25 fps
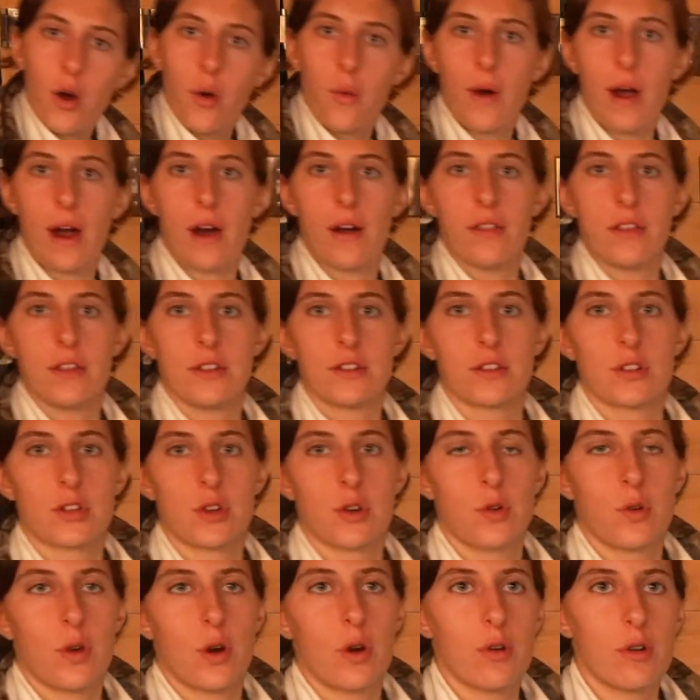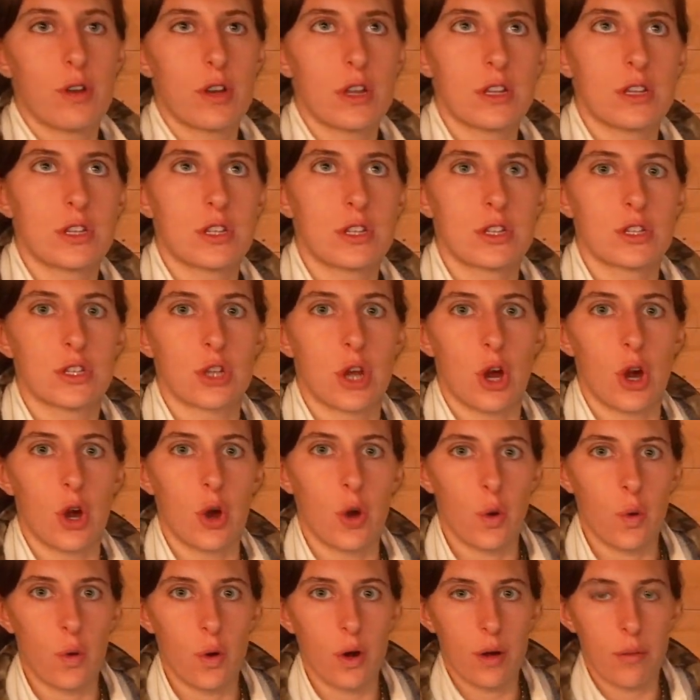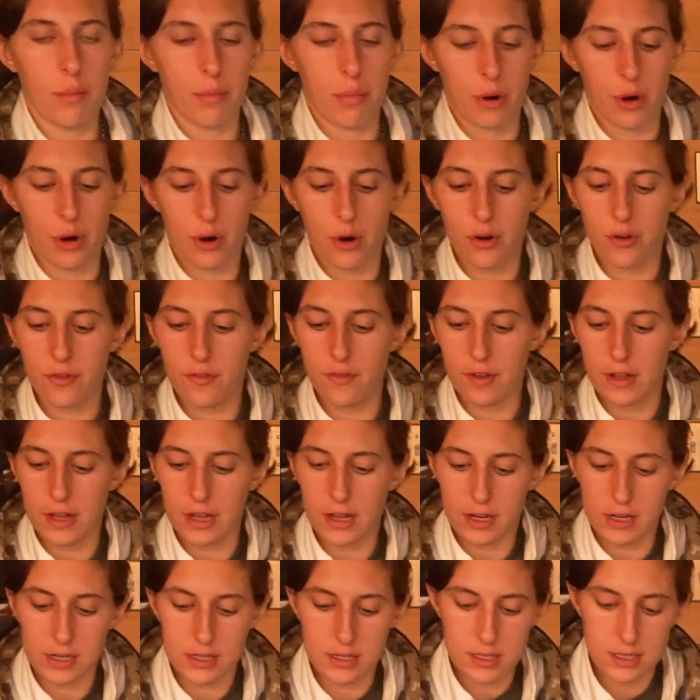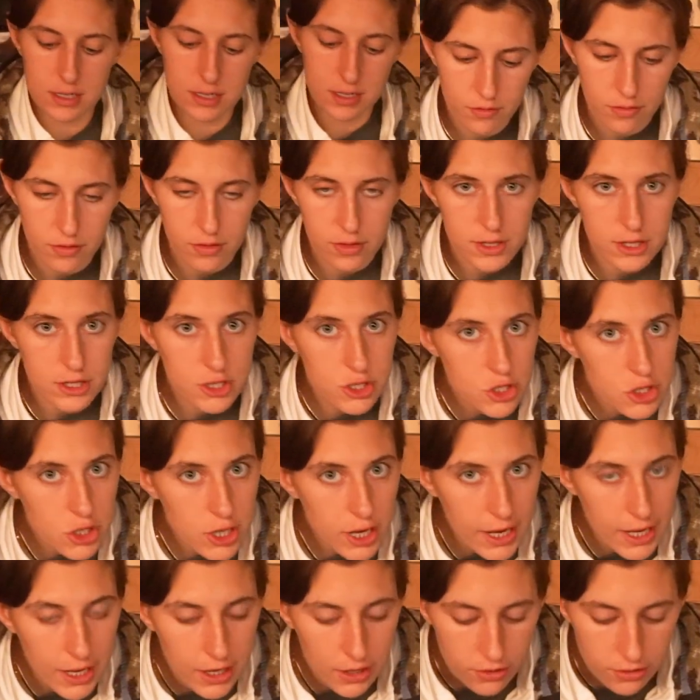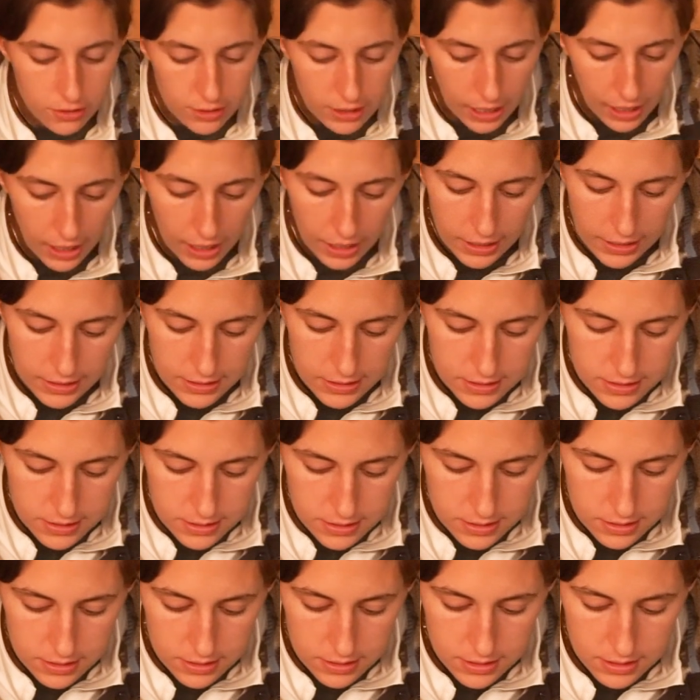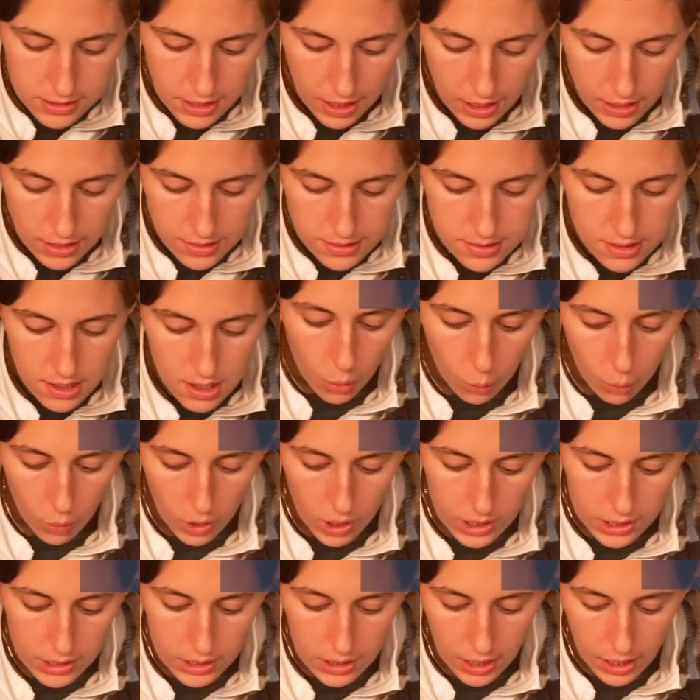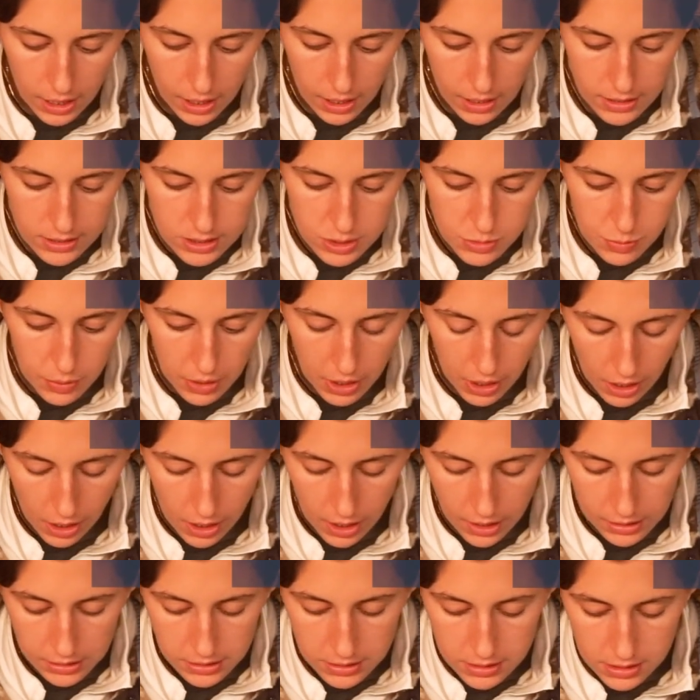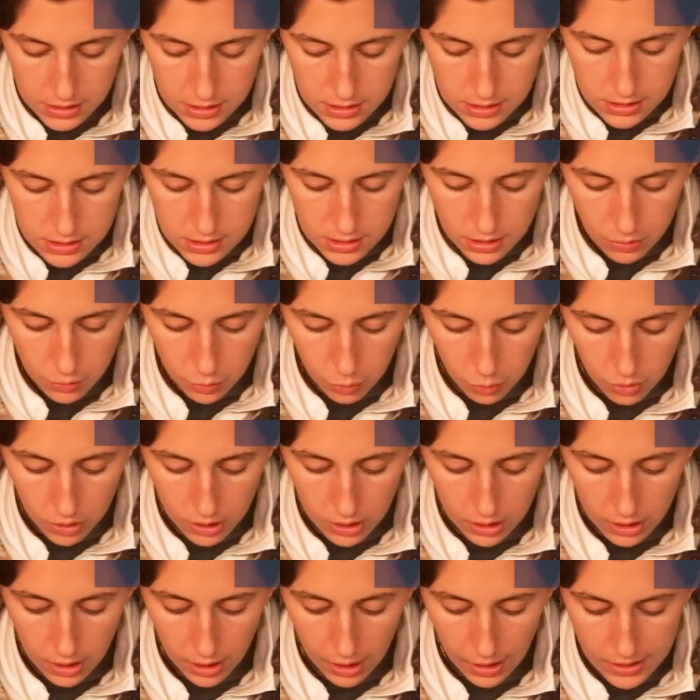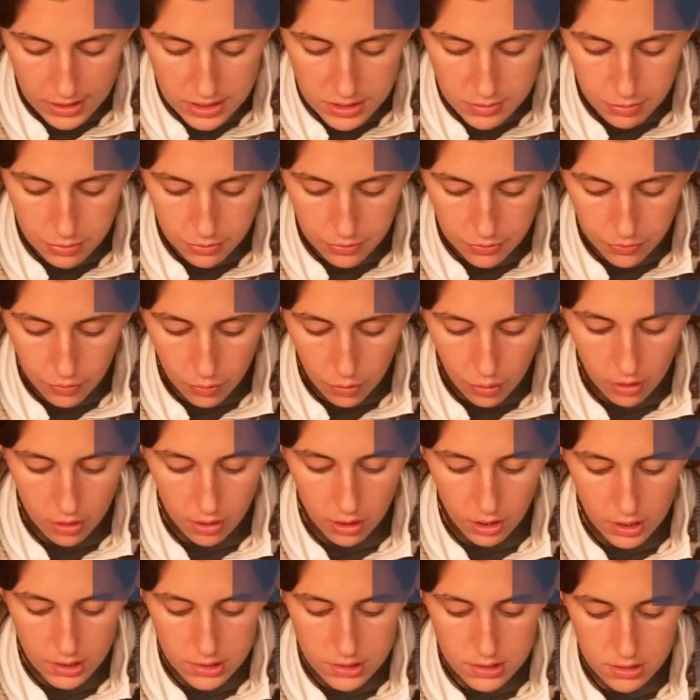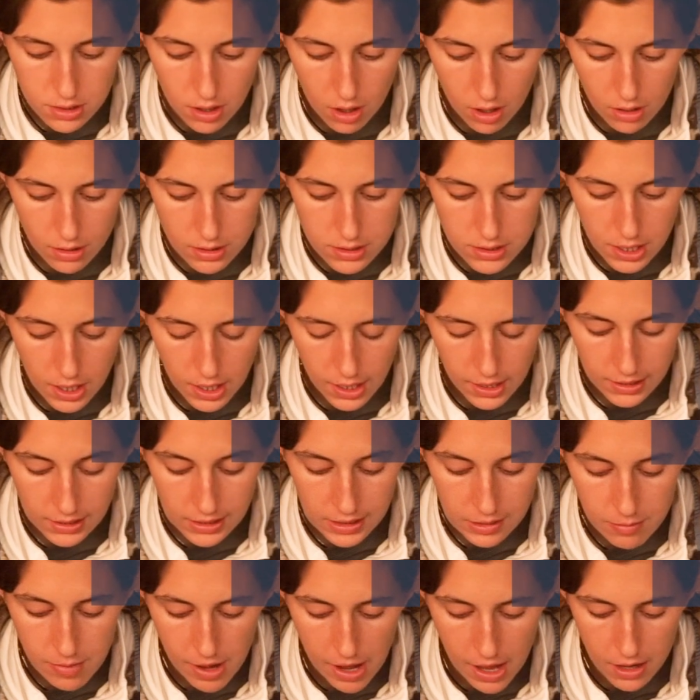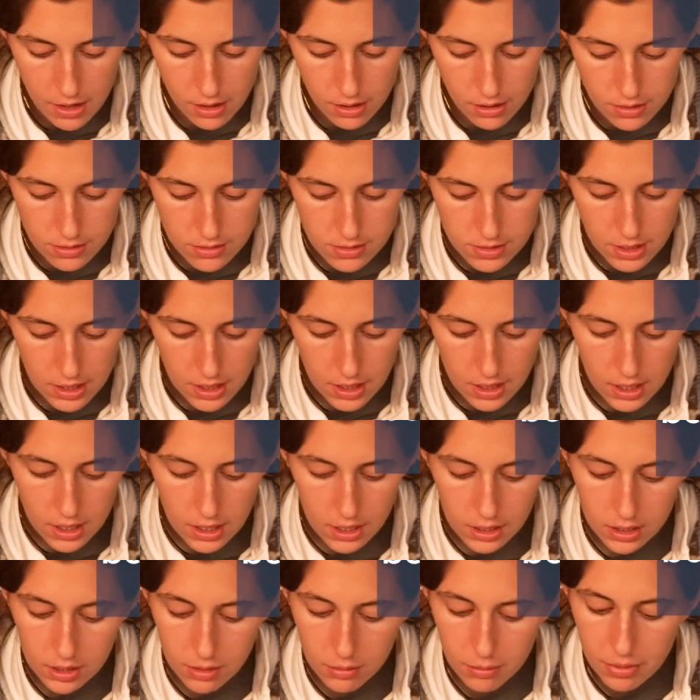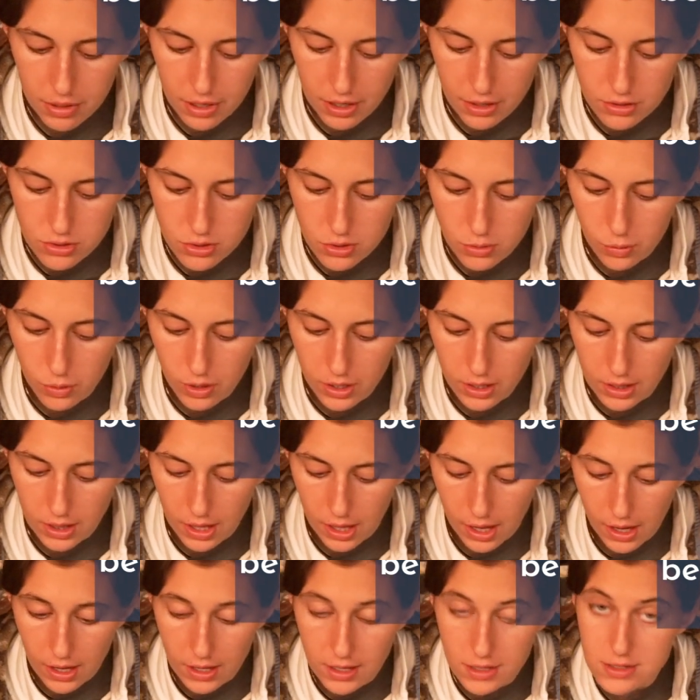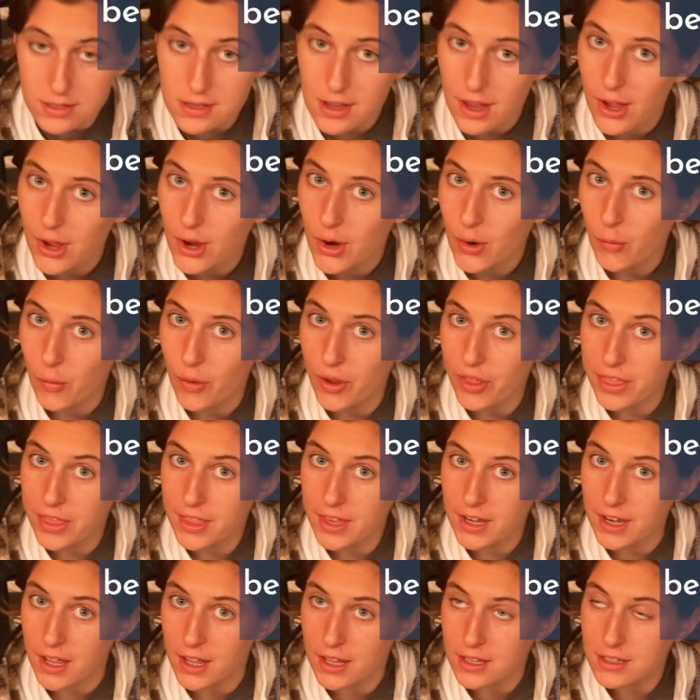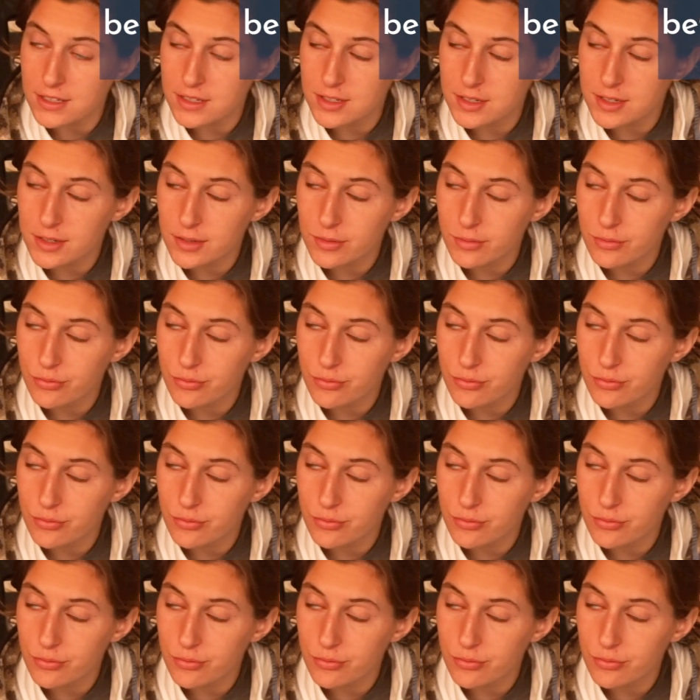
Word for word: Wow, this quote is so perfect for this channel, guys, says, What lies behind us and what lies before us are tiny matters compared to what lies within us.